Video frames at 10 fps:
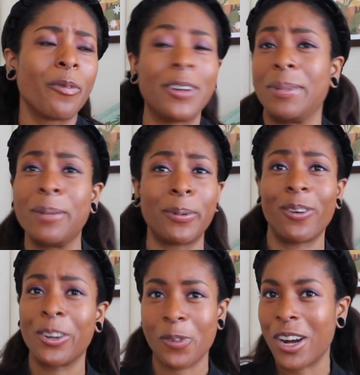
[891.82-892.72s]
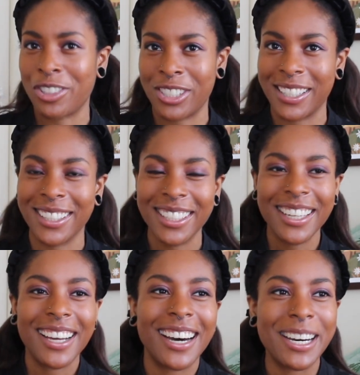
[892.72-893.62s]
when people aren't watching.
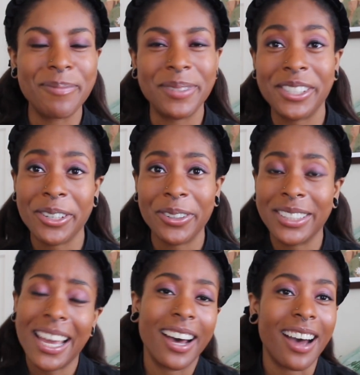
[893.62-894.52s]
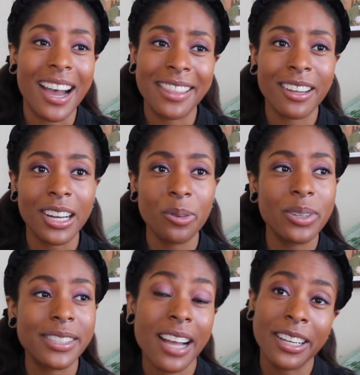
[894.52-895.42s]
So yeah, I thought it
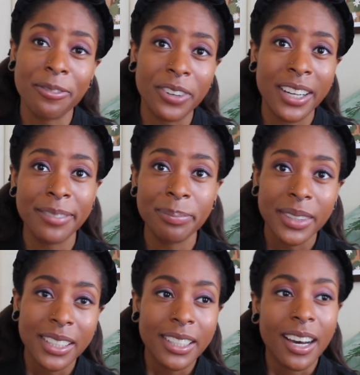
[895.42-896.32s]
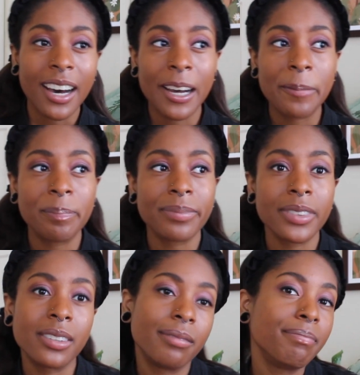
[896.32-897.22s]
was kind of fun.
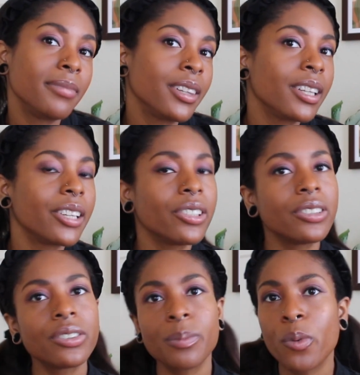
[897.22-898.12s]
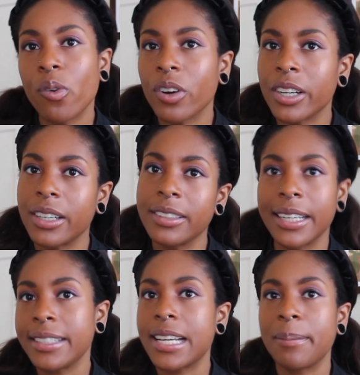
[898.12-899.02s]
Little more
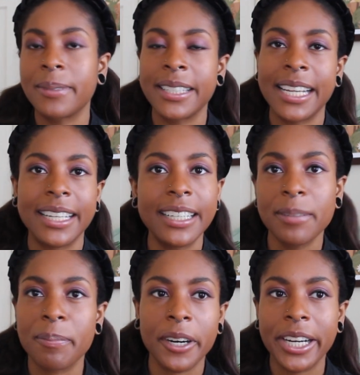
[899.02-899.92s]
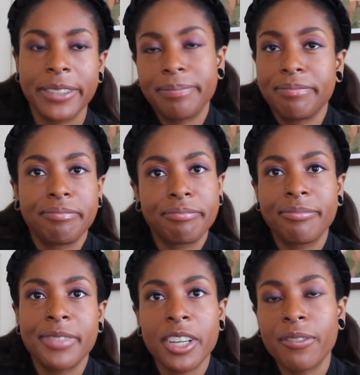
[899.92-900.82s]
in depth needed, but
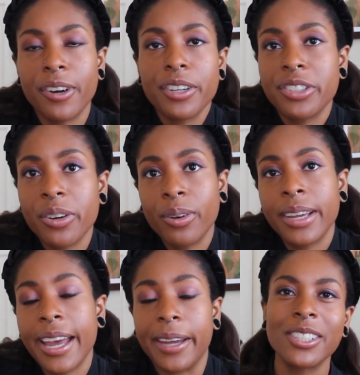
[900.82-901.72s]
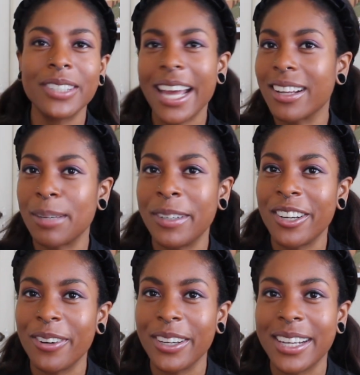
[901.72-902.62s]
so far, so okay. So yeah,
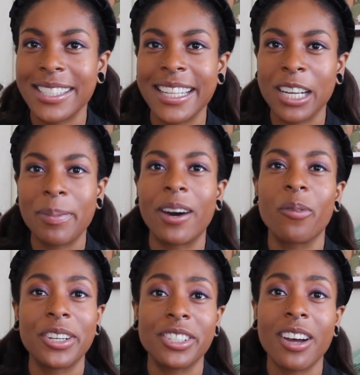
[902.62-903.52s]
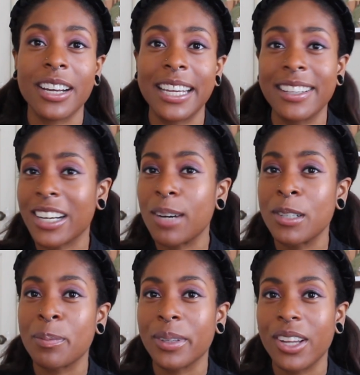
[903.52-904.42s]
know what you guys think about Witchtok in the
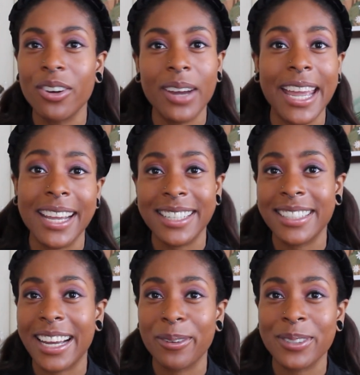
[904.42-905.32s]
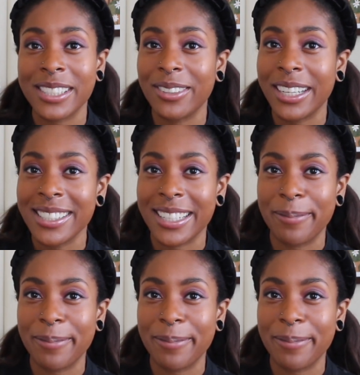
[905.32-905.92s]
comments below, and I will see you next